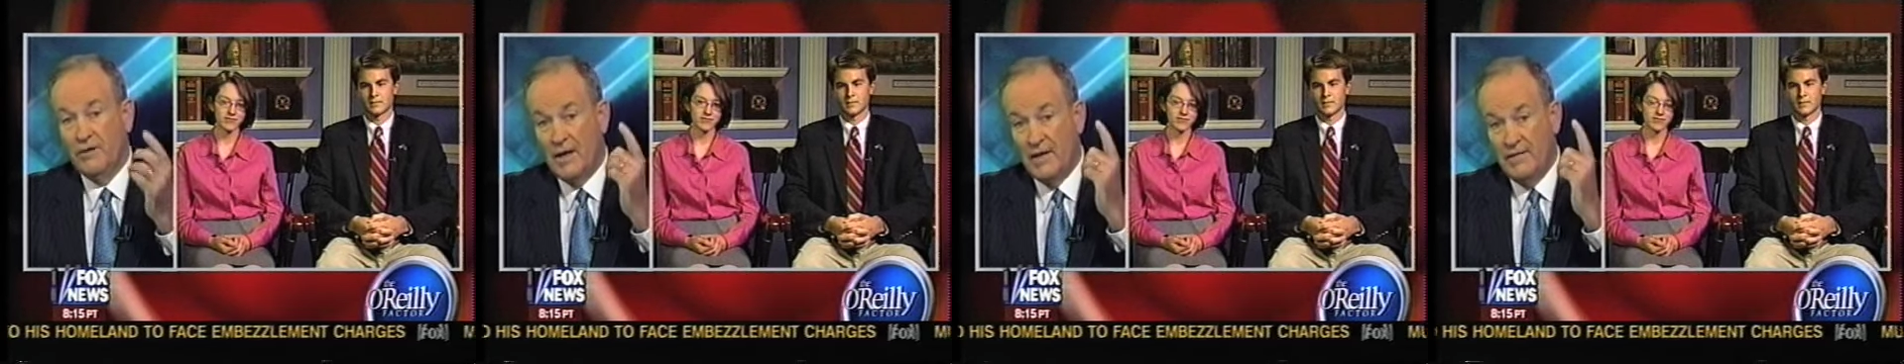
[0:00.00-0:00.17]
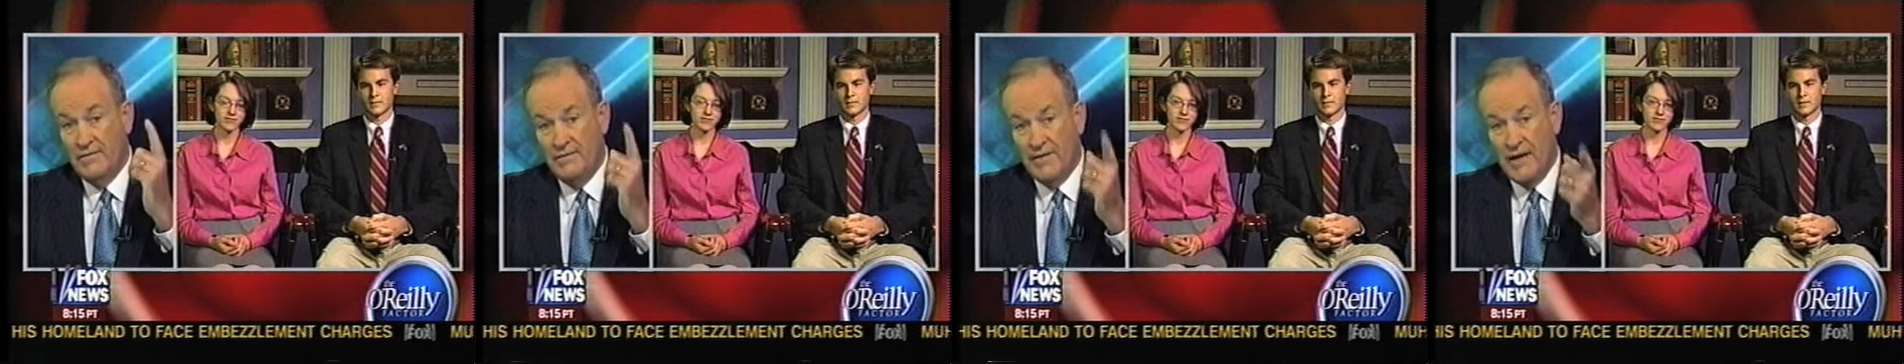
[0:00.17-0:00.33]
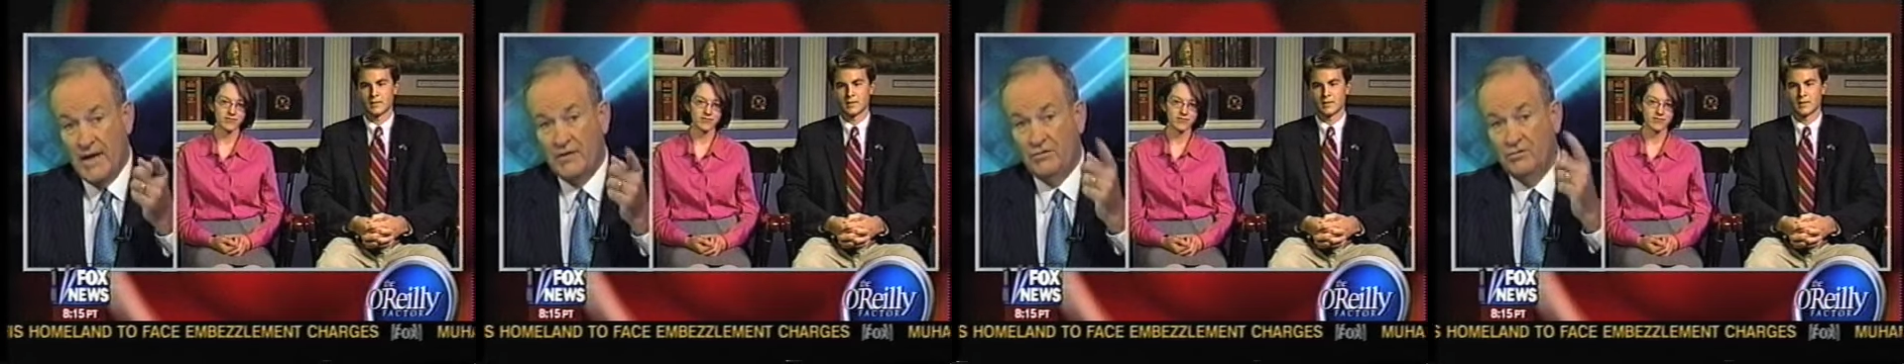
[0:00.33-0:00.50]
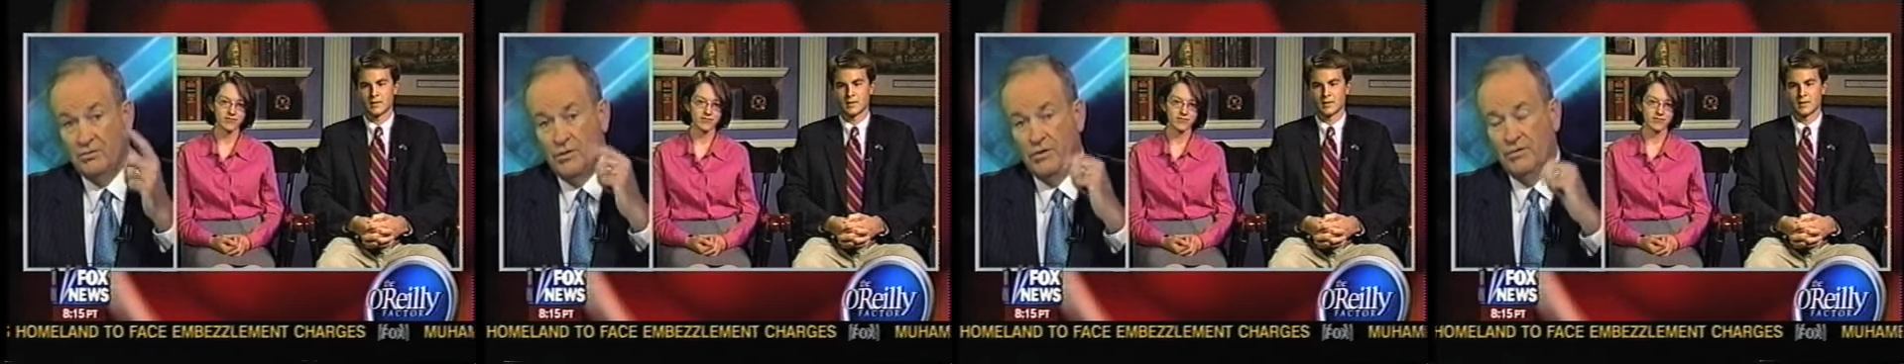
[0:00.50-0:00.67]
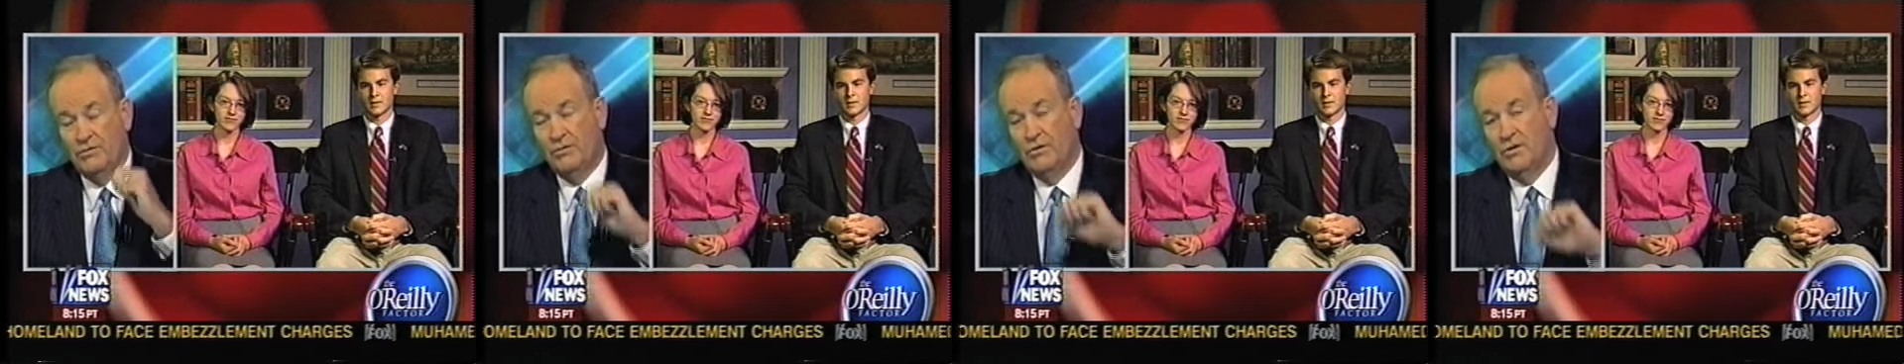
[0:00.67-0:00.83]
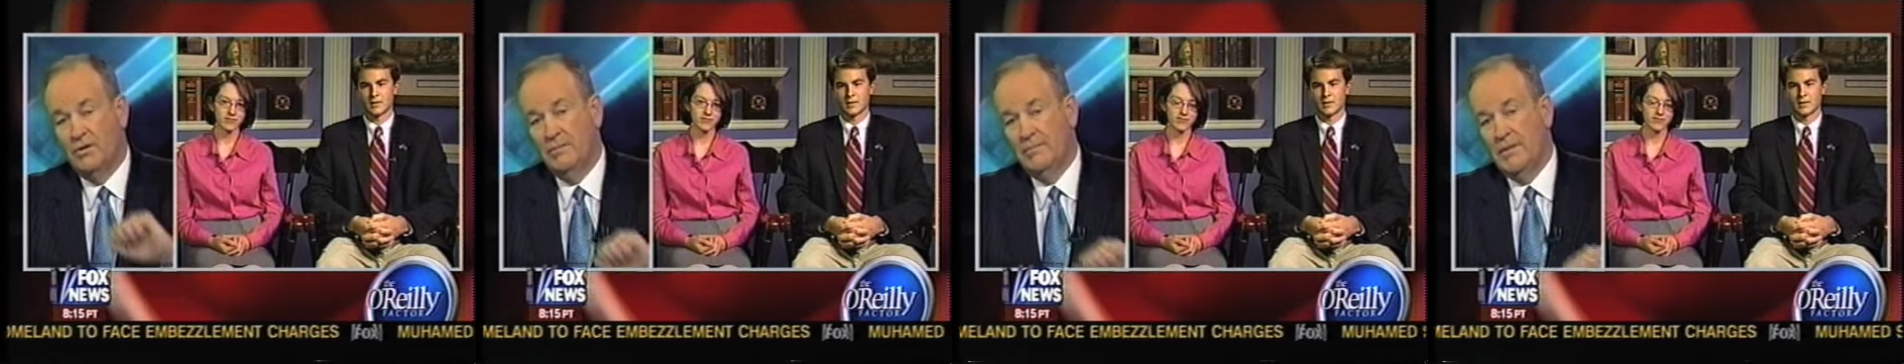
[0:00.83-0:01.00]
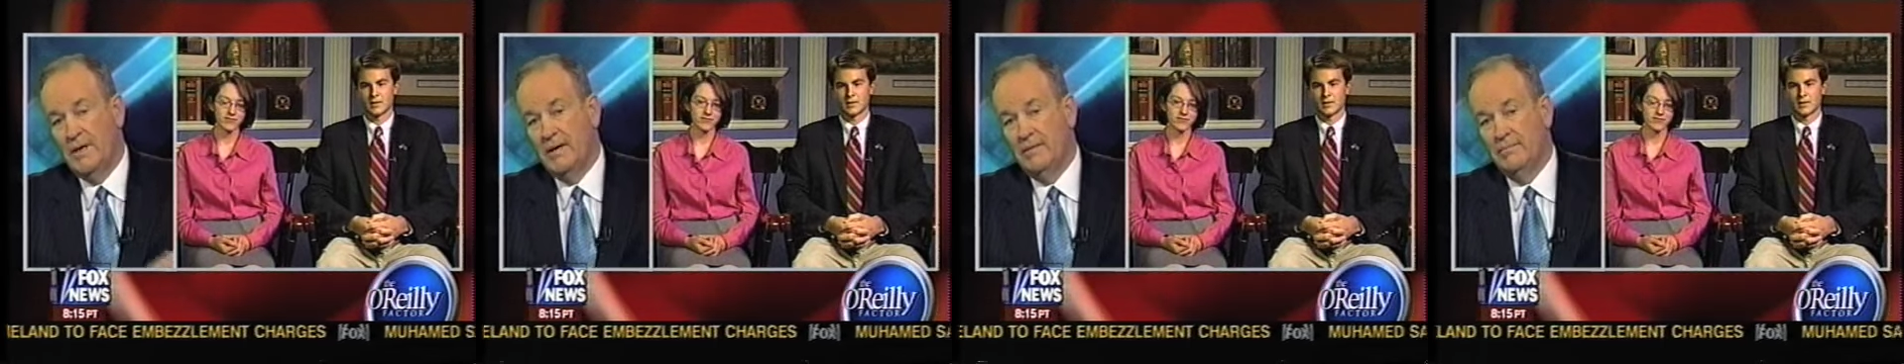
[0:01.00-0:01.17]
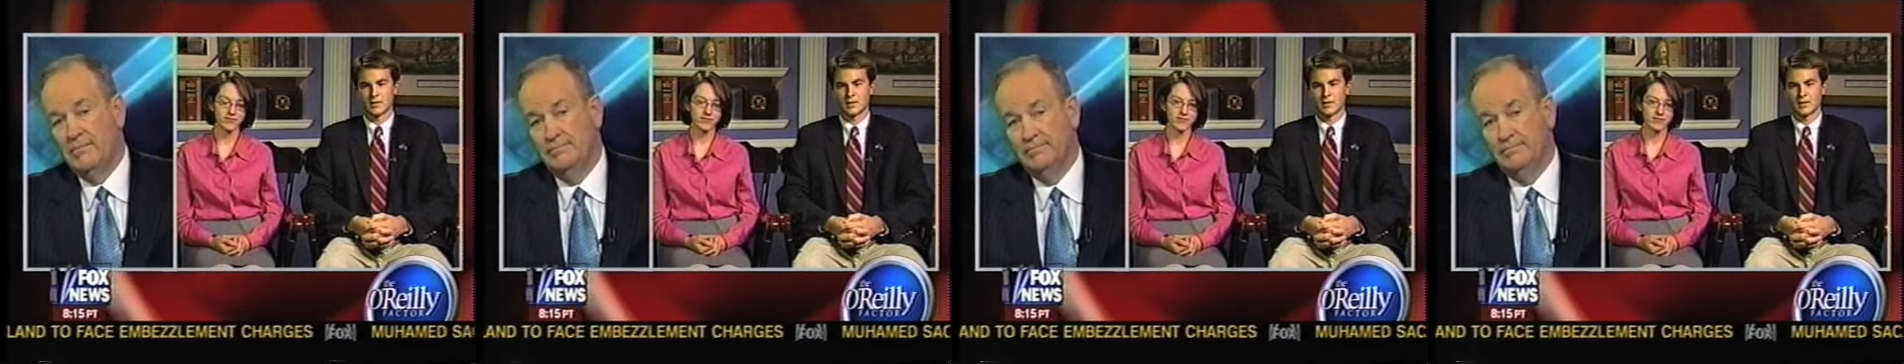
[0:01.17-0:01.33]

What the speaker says: and that's what it's all about.